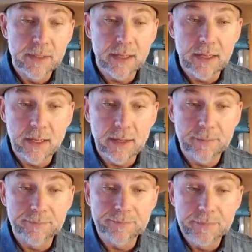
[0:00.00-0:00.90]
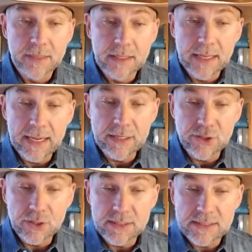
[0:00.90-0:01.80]
And
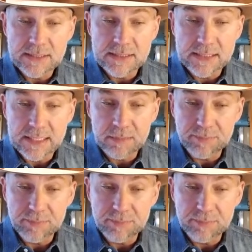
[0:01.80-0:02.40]
you can see